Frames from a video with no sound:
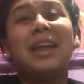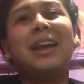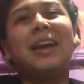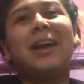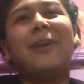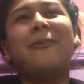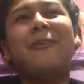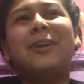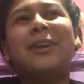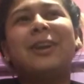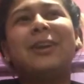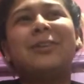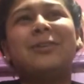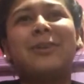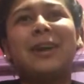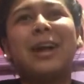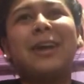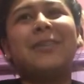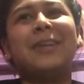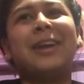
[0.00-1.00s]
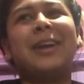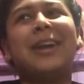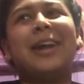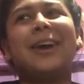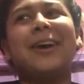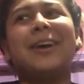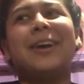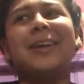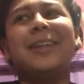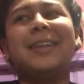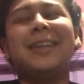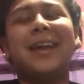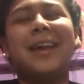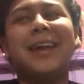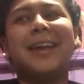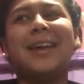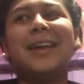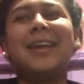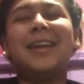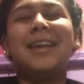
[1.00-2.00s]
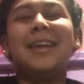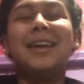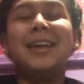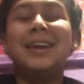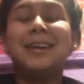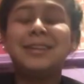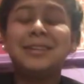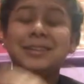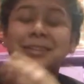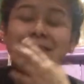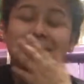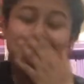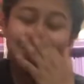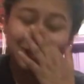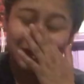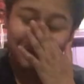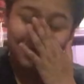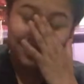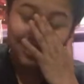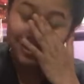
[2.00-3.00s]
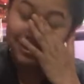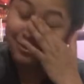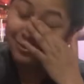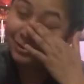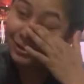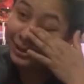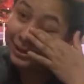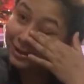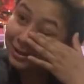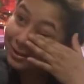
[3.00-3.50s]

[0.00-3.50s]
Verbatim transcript: like I want to cry right now because like it's so like